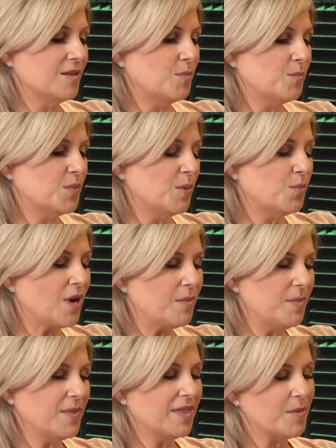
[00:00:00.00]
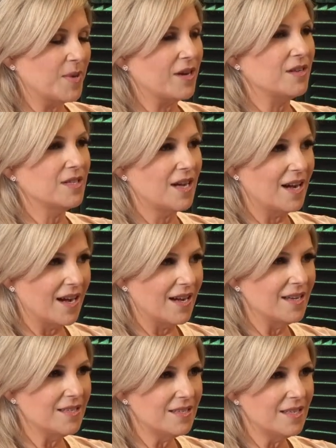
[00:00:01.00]
the problem that the parents
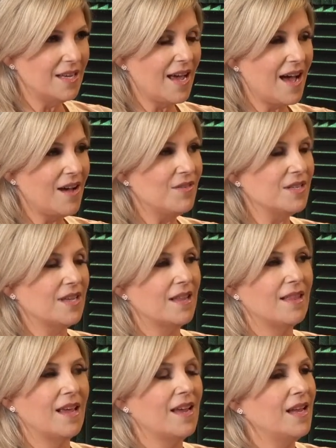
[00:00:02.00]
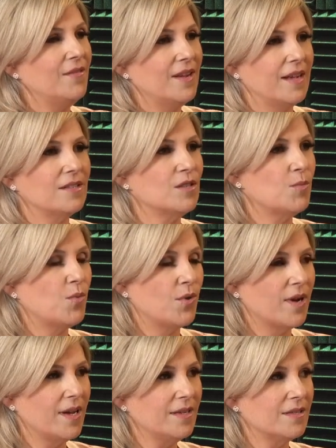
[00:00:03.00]
I see have is that they can't even get to the
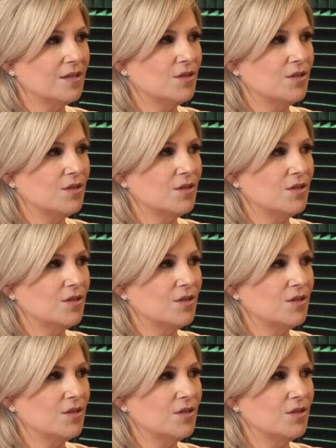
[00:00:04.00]
point